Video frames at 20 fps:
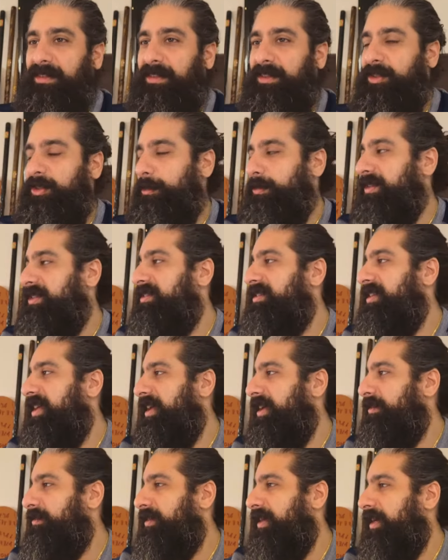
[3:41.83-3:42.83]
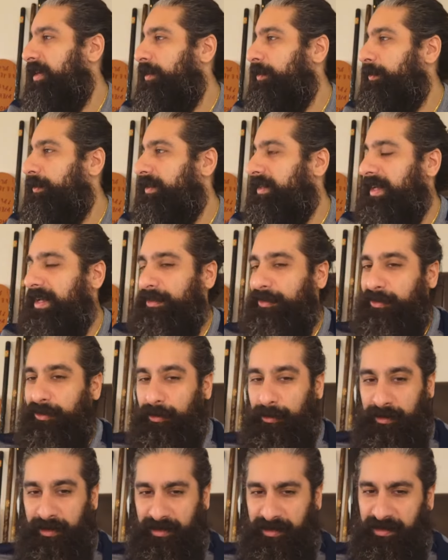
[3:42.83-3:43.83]
You shall be saved. Hallelujah.
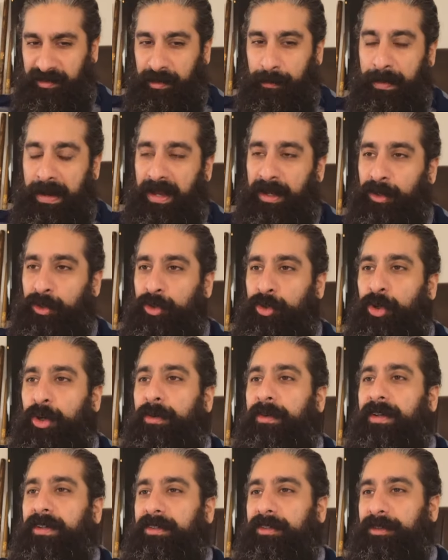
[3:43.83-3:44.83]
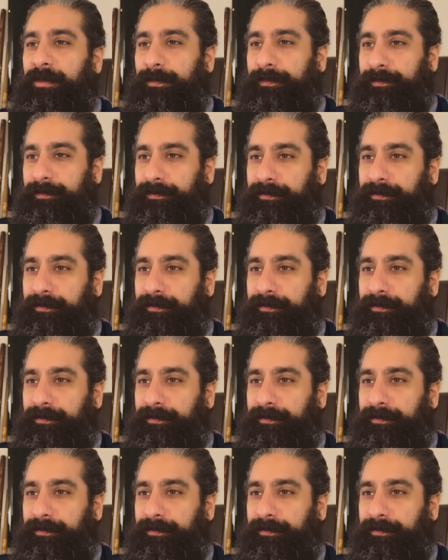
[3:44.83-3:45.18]
So this is about endurance.